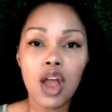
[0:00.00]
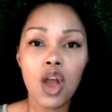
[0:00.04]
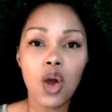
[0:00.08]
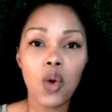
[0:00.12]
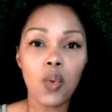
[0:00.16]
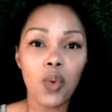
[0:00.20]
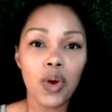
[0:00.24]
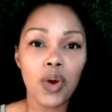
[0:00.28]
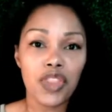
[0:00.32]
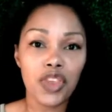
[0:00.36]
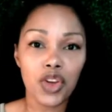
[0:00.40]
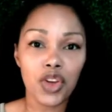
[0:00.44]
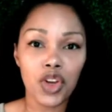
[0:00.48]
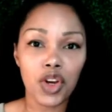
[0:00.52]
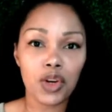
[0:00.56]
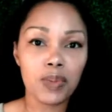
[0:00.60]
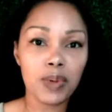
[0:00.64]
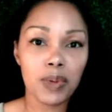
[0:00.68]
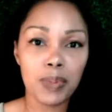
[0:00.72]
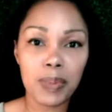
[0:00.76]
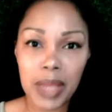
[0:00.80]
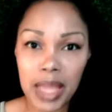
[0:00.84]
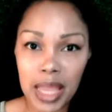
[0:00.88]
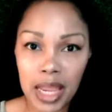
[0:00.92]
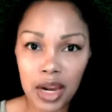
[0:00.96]
whether you're
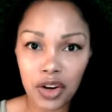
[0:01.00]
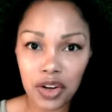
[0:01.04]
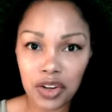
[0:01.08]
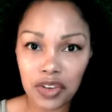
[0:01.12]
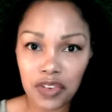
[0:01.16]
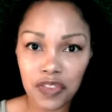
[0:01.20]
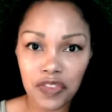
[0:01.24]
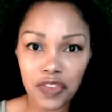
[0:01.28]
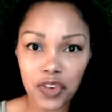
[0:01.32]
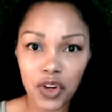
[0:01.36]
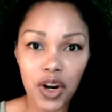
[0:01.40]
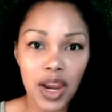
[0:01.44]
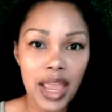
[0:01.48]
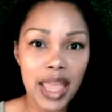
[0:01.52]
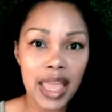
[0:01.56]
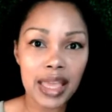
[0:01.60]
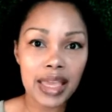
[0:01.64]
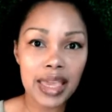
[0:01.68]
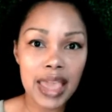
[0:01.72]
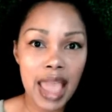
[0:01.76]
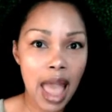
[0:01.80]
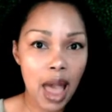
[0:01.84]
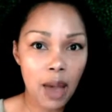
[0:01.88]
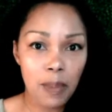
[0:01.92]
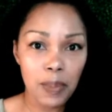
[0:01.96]
preparing for a
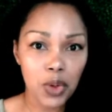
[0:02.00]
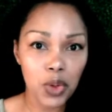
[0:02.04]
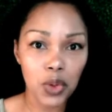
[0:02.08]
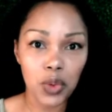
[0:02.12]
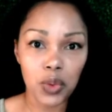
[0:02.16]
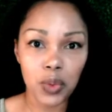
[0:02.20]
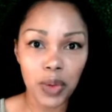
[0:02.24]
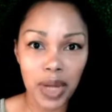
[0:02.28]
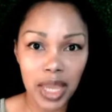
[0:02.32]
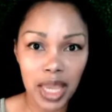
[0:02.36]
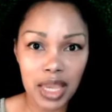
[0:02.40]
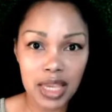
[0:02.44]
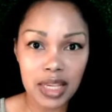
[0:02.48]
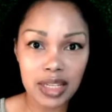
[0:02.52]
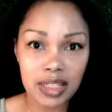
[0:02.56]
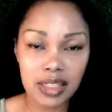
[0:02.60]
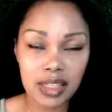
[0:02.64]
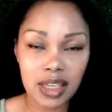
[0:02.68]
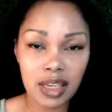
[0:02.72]
capital raise.